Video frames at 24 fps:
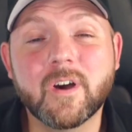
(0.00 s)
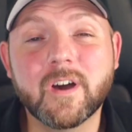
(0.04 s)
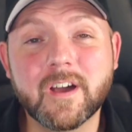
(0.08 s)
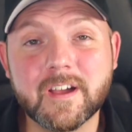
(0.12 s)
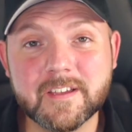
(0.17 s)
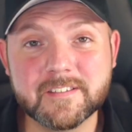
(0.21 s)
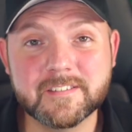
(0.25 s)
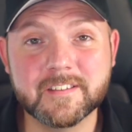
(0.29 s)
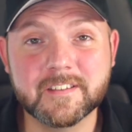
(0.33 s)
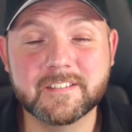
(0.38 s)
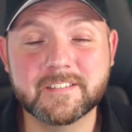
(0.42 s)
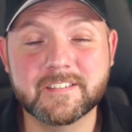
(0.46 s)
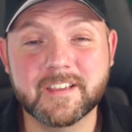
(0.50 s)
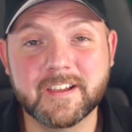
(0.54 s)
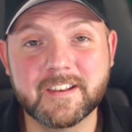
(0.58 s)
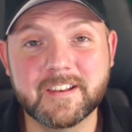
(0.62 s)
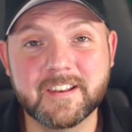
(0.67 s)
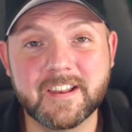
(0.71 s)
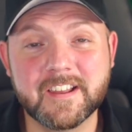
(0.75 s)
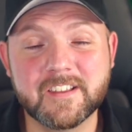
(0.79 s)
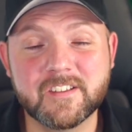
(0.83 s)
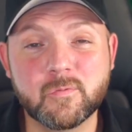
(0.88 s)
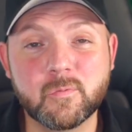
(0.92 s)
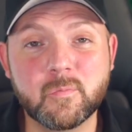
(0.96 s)
you are as
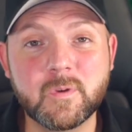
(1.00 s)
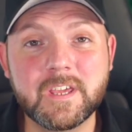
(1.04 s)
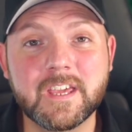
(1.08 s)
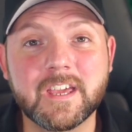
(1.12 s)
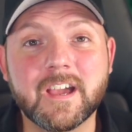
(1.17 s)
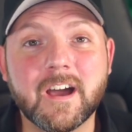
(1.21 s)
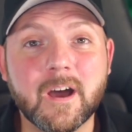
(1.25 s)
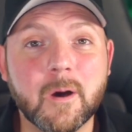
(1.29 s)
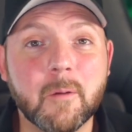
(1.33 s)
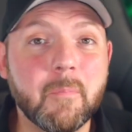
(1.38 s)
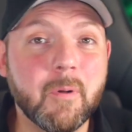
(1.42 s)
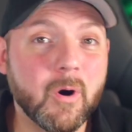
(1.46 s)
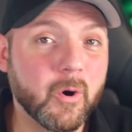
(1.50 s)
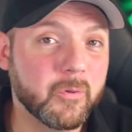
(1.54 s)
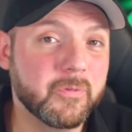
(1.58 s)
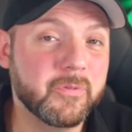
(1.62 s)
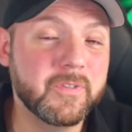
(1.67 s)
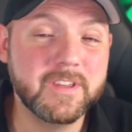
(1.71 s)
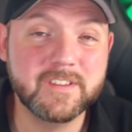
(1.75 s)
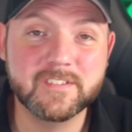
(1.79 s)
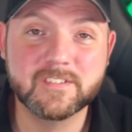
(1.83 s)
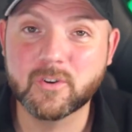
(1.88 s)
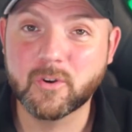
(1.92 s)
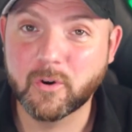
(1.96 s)
excited as we are
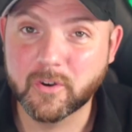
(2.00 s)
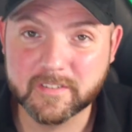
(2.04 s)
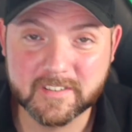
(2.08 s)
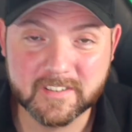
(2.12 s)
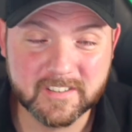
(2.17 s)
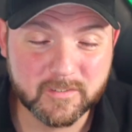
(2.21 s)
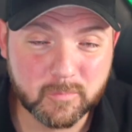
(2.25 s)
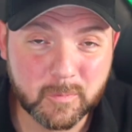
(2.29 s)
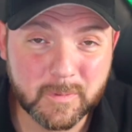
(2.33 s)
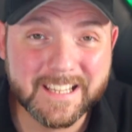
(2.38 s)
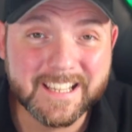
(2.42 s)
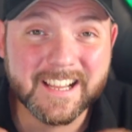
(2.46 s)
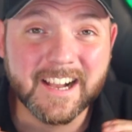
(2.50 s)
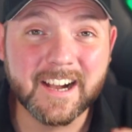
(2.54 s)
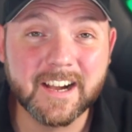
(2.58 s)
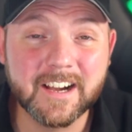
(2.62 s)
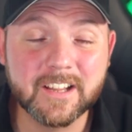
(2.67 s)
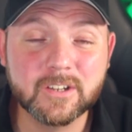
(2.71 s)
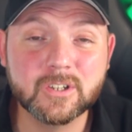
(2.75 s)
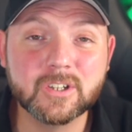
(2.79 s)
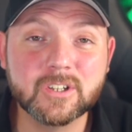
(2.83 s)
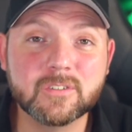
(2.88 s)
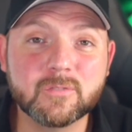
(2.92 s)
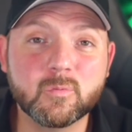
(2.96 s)
about these courses. We
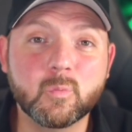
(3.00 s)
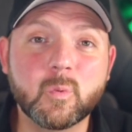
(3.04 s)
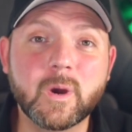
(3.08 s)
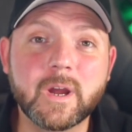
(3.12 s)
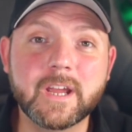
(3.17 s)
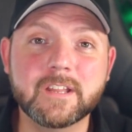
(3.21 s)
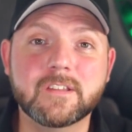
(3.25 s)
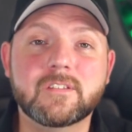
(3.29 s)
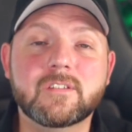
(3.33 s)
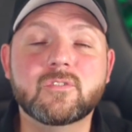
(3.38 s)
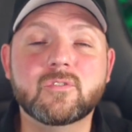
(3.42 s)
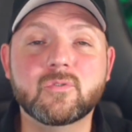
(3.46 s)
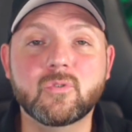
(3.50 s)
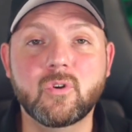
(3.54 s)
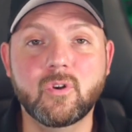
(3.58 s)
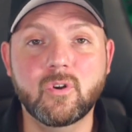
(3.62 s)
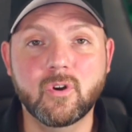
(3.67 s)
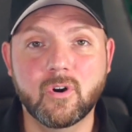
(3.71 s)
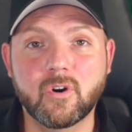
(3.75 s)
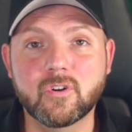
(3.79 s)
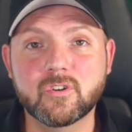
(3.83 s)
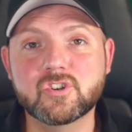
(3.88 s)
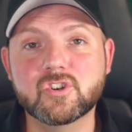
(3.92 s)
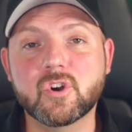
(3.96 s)
cannot wait to
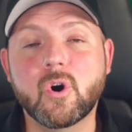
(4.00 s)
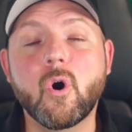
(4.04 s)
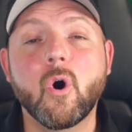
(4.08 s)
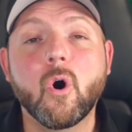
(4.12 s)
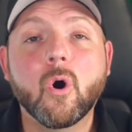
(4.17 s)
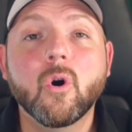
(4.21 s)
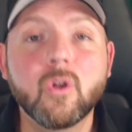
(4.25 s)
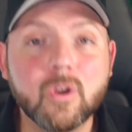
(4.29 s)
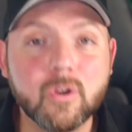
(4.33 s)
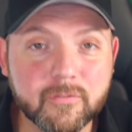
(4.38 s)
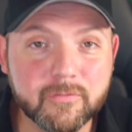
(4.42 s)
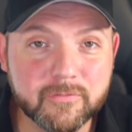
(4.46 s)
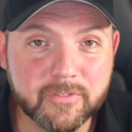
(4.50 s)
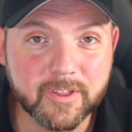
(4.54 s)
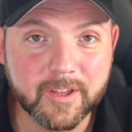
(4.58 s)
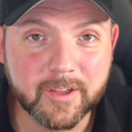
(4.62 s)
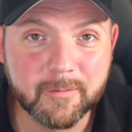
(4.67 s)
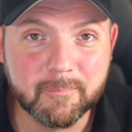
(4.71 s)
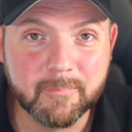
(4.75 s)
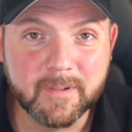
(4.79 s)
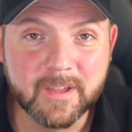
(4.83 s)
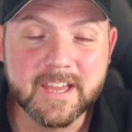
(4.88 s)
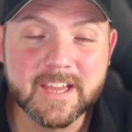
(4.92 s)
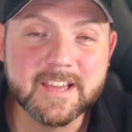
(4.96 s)
launch all of
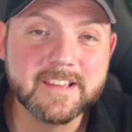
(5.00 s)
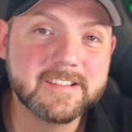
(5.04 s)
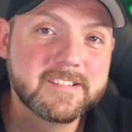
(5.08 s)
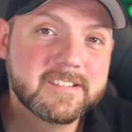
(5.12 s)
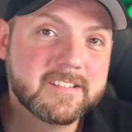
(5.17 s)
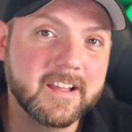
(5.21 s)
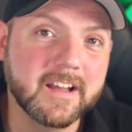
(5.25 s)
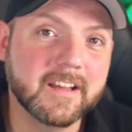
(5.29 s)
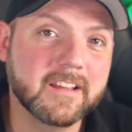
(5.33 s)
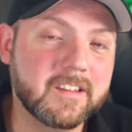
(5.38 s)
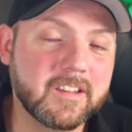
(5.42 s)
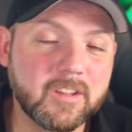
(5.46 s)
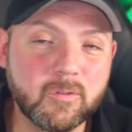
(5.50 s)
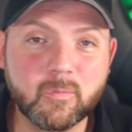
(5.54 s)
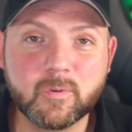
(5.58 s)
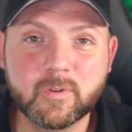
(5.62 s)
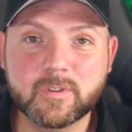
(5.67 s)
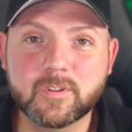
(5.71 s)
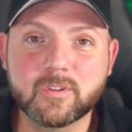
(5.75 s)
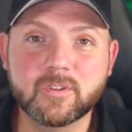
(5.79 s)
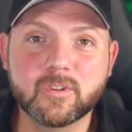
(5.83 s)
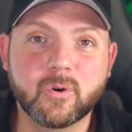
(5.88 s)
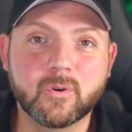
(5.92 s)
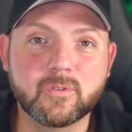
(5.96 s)
them, starting
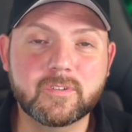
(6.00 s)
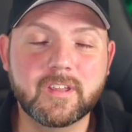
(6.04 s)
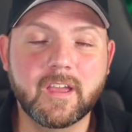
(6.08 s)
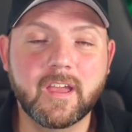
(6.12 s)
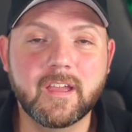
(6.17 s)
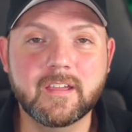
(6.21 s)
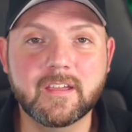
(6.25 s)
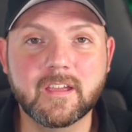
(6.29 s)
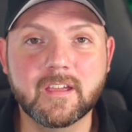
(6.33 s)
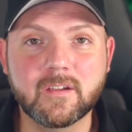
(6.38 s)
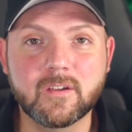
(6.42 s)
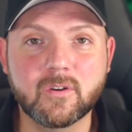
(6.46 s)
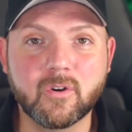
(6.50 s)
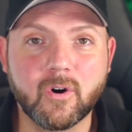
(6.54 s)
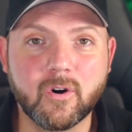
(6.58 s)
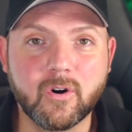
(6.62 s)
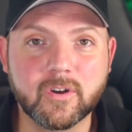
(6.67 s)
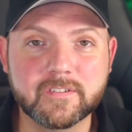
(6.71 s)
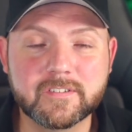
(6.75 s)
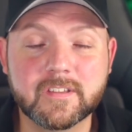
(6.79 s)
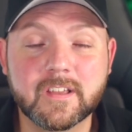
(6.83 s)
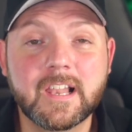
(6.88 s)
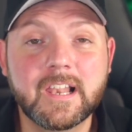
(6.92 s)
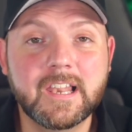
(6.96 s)
with the note-taking
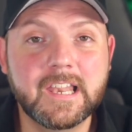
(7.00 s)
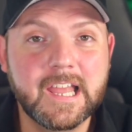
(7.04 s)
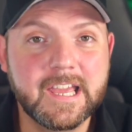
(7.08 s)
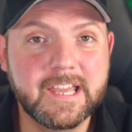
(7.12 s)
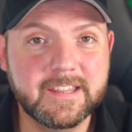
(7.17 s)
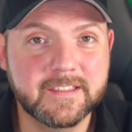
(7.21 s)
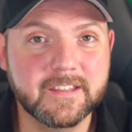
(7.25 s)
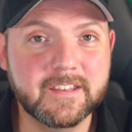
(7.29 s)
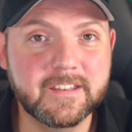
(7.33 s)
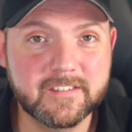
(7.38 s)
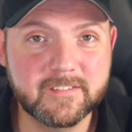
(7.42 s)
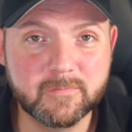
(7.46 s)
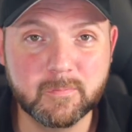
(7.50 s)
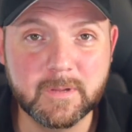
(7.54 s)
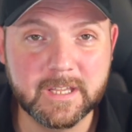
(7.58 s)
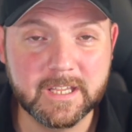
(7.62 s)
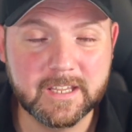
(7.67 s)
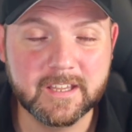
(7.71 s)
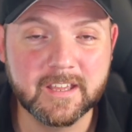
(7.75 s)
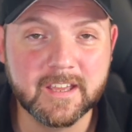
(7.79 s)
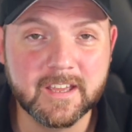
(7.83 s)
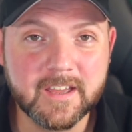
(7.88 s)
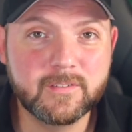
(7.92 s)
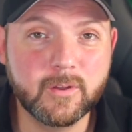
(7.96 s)
course later this
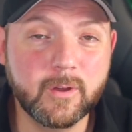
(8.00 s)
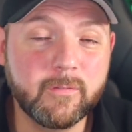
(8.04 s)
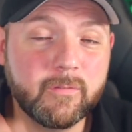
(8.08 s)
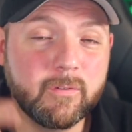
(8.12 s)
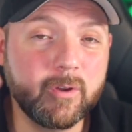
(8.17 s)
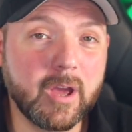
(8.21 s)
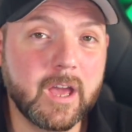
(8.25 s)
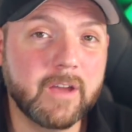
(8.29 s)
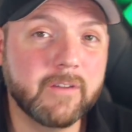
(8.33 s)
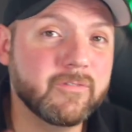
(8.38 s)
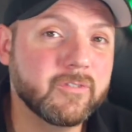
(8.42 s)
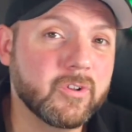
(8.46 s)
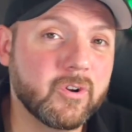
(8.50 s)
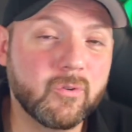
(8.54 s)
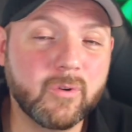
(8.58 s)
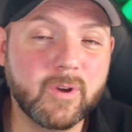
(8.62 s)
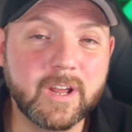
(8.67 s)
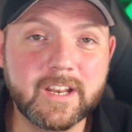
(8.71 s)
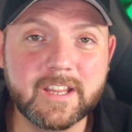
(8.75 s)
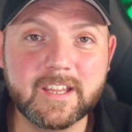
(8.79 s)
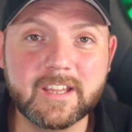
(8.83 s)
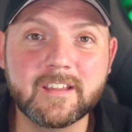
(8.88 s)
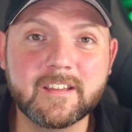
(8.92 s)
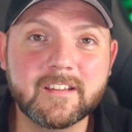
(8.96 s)
week. So if you haven't
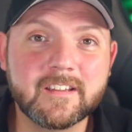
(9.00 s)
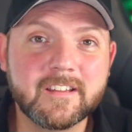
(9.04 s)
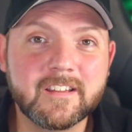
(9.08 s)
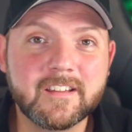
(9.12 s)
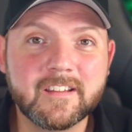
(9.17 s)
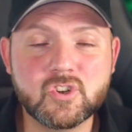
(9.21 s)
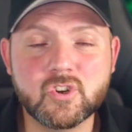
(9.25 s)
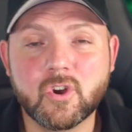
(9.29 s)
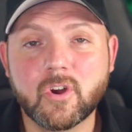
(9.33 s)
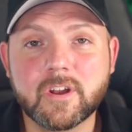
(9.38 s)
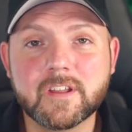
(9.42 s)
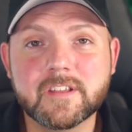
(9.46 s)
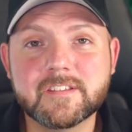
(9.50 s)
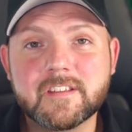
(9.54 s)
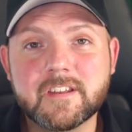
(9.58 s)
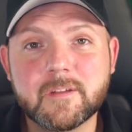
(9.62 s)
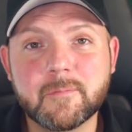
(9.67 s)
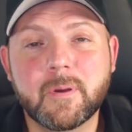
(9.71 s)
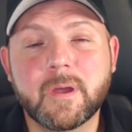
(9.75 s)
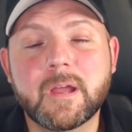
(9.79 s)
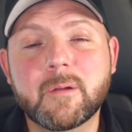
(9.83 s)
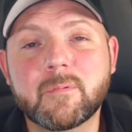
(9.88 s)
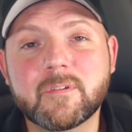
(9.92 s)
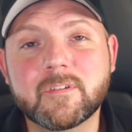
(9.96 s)
already, join us
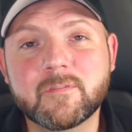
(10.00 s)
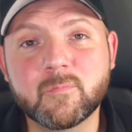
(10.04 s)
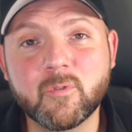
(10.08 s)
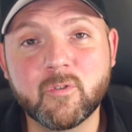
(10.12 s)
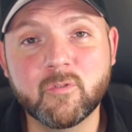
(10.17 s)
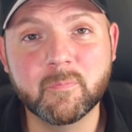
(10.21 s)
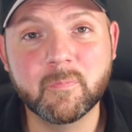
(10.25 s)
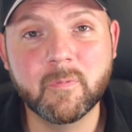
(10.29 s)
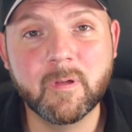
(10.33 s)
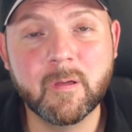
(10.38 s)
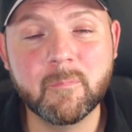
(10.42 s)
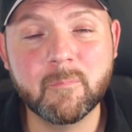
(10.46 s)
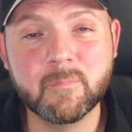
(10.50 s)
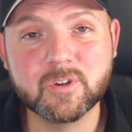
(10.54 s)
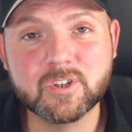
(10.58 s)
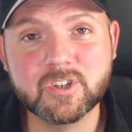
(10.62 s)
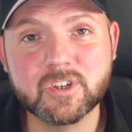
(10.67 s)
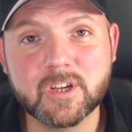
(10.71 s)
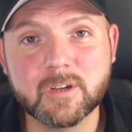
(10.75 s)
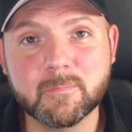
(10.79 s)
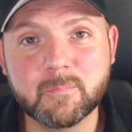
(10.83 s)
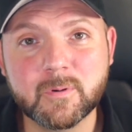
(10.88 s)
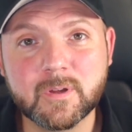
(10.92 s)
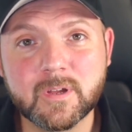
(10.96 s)
in the Paperless Movement
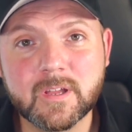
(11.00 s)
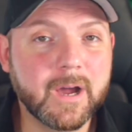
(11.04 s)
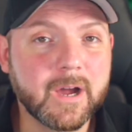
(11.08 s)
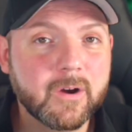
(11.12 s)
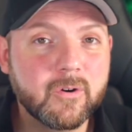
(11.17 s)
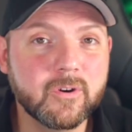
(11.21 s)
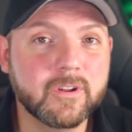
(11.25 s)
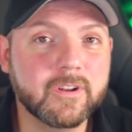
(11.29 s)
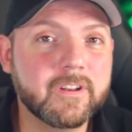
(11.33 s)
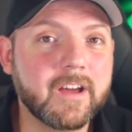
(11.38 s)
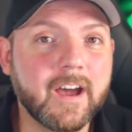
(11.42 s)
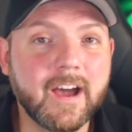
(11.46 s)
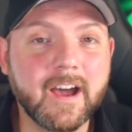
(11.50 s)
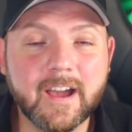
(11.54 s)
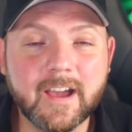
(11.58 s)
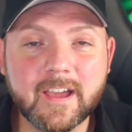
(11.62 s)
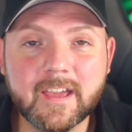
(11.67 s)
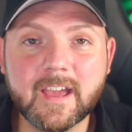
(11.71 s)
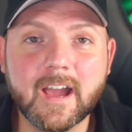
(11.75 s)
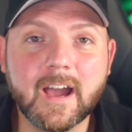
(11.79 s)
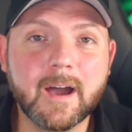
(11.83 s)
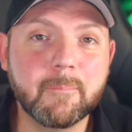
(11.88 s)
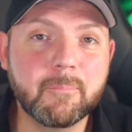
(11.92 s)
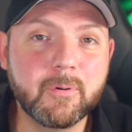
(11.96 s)
membership. Paco and
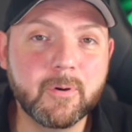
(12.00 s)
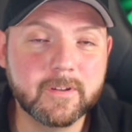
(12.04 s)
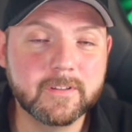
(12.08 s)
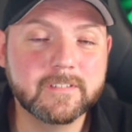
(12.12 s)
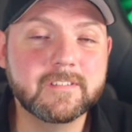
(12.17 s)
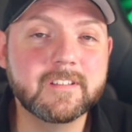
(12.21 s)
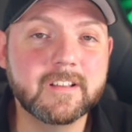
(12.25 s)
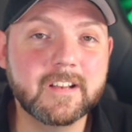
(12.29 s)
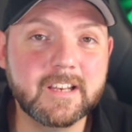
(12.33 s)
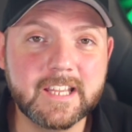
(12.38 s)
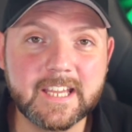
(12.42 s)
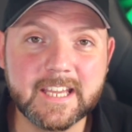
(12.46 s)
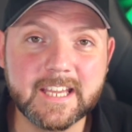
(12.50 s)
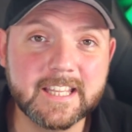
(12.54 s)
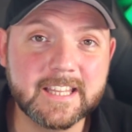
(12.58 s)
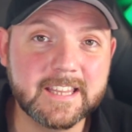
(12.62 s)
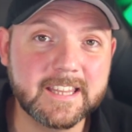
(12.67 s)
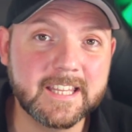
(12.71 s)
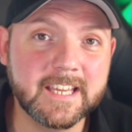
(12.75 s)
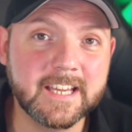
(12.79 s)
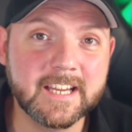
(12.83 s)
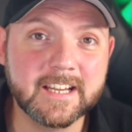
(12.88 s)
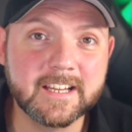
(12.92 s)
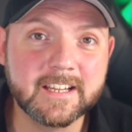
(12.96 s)
I are personally
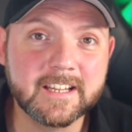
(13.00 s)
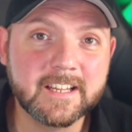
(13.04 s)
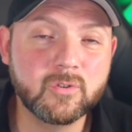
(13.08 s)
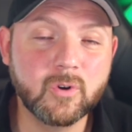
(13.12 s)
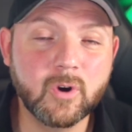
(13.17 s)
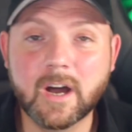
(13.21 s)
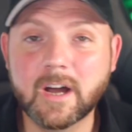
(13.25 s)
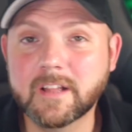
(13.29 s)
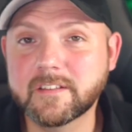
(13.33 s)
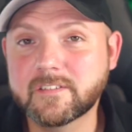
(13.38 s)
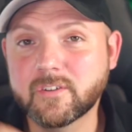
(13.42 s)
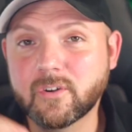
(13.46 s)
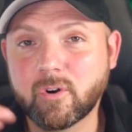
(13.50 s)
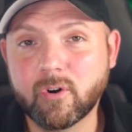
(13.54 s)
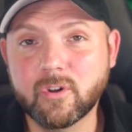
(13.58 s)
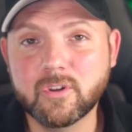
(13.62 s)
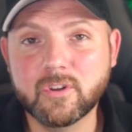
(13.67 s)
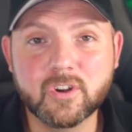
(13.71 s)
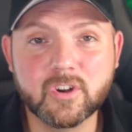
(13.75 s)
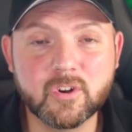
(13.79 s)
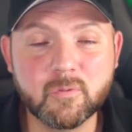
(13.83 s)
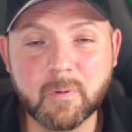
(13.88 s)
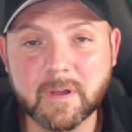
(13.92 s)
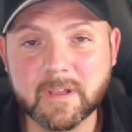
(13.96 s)
in there to answer
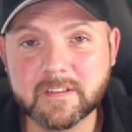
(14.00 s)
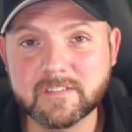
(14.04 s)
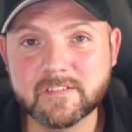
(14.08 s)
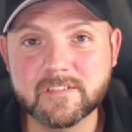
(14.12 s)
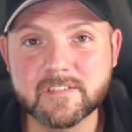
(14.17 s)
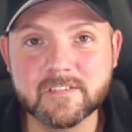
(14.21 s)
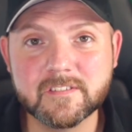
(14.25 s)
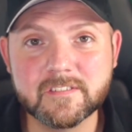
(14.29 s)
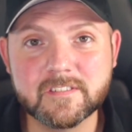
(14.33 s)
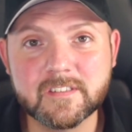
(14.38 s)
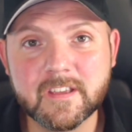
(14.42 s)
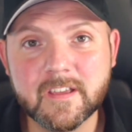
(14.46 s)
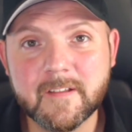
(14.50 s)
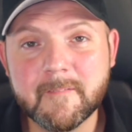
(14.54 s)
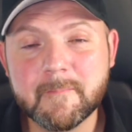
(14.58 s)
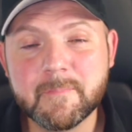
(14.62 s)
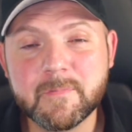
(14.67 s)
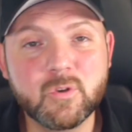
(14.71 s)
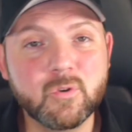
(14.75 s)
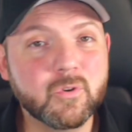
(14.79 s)
all your questions.